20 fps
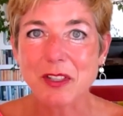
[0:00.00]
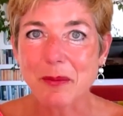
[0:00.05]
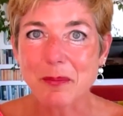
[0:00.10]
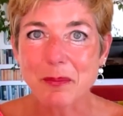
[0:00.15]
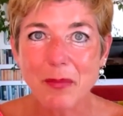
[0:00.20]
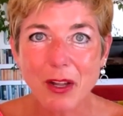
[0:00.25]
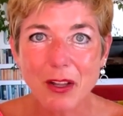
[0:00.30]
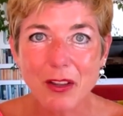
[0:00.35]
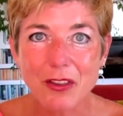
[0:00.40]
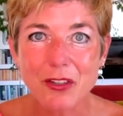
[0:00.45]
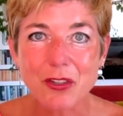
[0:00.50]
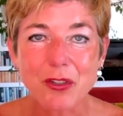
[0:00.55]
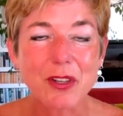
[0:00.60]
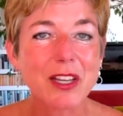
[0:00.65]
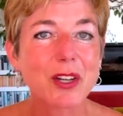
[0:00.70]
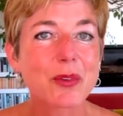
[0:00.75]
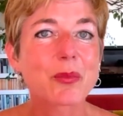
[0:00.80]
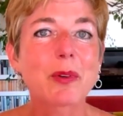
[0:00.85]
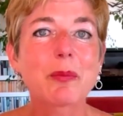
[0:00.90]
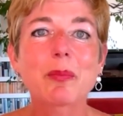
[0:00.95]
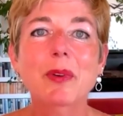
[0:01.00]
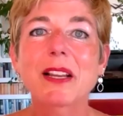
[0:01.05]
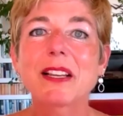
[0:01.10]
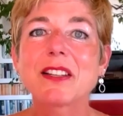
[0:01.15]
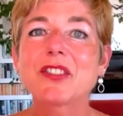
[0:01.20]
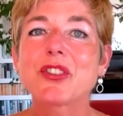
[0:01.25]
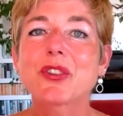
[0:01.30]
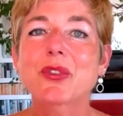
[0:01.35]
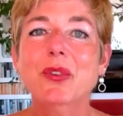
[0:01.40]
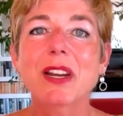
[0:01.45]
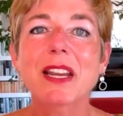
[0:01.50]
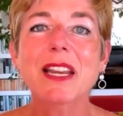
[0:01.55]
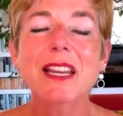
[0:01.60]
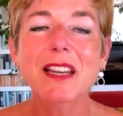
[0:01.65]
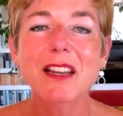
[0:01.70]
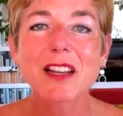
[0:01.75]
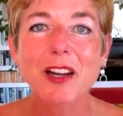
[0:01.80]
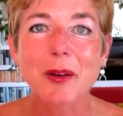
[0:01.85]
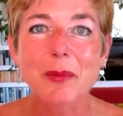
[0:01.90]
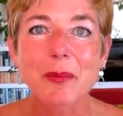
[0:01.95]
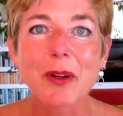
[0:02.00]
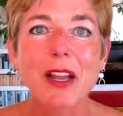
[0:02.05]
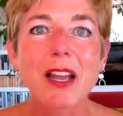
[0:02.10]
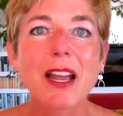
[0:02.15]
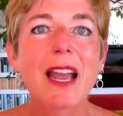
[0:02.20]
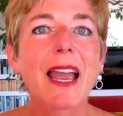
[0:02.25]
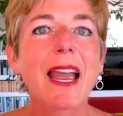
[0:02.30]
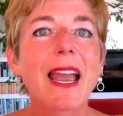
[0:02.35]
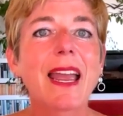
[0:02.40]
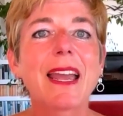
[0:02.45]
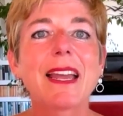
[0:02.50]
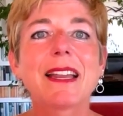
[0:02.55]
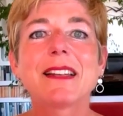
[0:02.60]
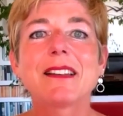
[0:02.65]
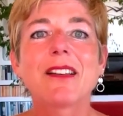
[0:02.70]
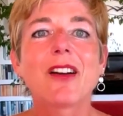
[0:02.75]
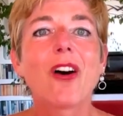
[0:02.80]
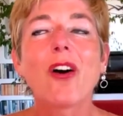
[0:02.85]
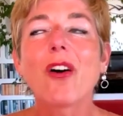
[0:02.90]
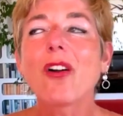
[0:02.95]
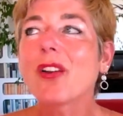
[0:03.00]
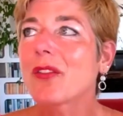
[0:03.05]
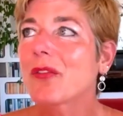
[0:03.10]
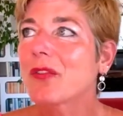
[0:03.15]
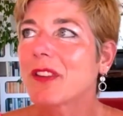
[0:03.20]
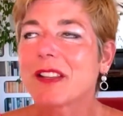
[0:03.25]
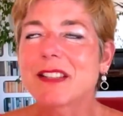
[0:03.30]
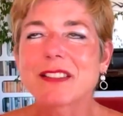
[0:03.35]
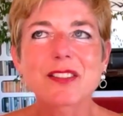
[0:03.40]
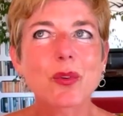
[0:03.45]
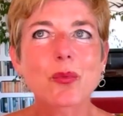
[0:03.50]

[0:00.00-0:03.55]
a month, you can replace your income and all of this